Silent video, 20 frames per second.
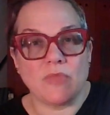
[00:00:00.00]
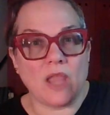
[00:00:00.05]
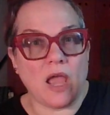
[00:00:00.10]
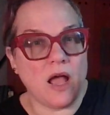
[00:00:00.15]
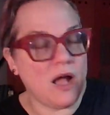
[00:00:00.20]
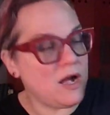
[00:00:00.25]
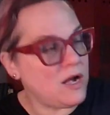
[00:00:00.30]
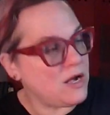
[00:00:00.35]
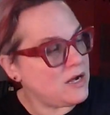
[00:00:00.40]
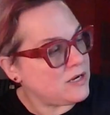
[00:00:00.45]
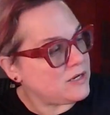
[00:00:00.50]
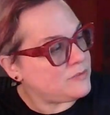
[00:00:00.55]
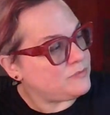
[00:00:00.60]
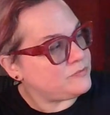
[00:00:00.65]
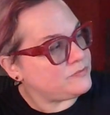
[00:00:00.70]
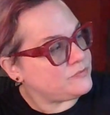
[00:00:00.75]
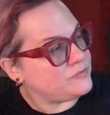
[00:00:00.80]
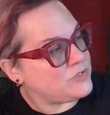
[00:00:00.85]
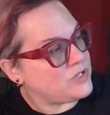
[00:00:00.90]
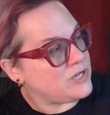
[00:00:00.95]

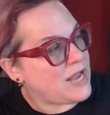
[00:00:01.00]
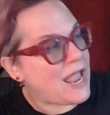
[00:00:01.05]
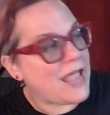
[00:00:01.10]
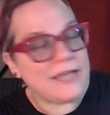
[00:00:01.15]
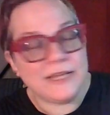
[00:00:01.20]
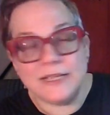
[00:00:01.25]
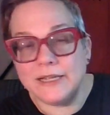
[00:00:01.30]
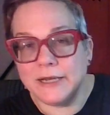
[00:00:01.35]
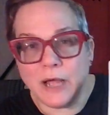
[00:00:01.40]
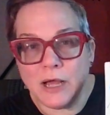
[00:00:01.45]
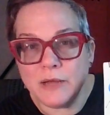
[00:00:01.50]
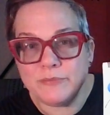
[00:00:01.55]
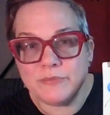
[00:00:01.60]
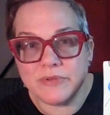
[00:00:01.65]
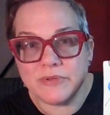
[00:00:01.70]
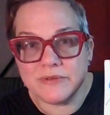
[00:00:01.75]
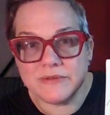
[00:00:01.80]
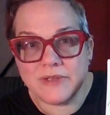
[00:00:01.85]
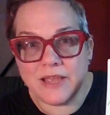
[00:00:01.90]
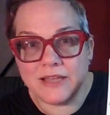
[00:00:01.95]
You could hang it up
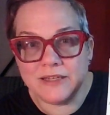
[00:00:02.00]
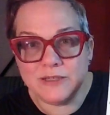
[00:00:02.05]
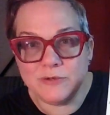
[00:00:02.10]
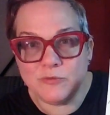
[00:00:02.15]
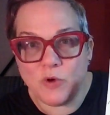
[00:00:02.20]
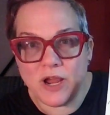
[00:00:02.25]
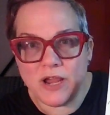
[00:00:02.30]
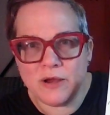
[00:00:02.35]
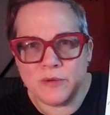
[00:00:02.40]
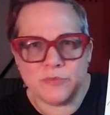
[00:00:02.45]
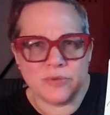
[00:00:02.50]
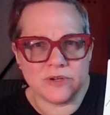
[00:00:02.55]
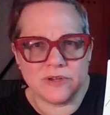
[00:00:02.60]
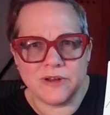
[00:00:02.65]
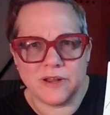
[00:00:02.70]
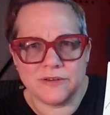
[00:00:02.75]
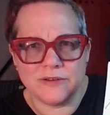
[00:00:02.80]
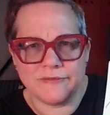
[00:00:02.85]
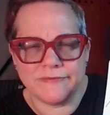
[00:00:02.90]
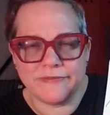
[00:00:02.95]
anywhere, put it
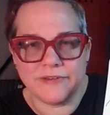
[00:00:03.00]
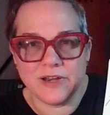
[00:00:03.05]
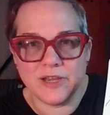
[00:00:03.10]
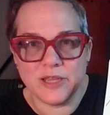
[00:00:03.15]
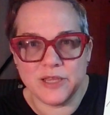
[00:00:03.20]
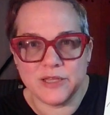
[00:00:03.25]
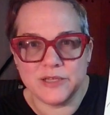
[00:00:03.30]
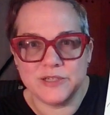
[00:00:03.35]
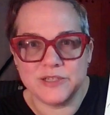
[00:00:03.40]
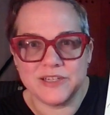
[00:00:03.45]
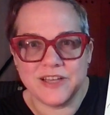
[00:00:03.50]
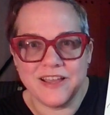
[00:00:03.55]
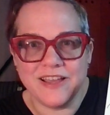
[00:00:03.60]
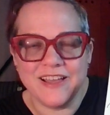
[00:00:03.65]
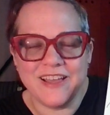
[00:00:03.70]
on your fridge,